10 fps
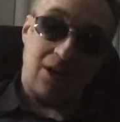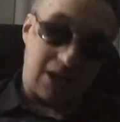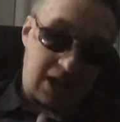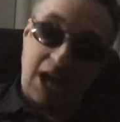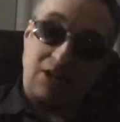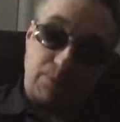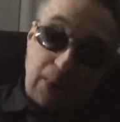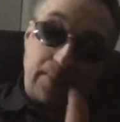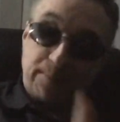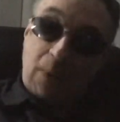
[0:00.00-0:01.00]
It has a
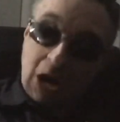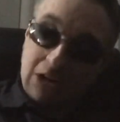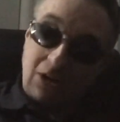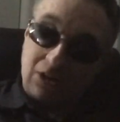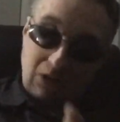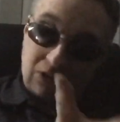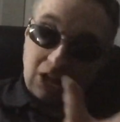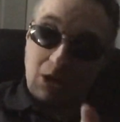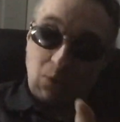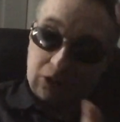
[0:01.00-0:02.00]
big binder, they'll
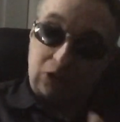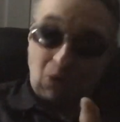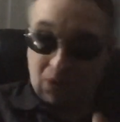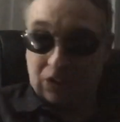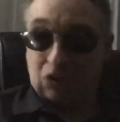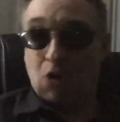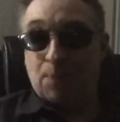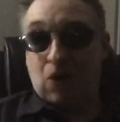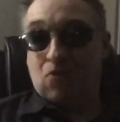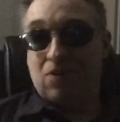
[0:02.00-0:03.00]
tell you what zoning is all
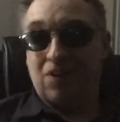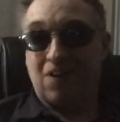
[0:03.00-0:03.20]
about.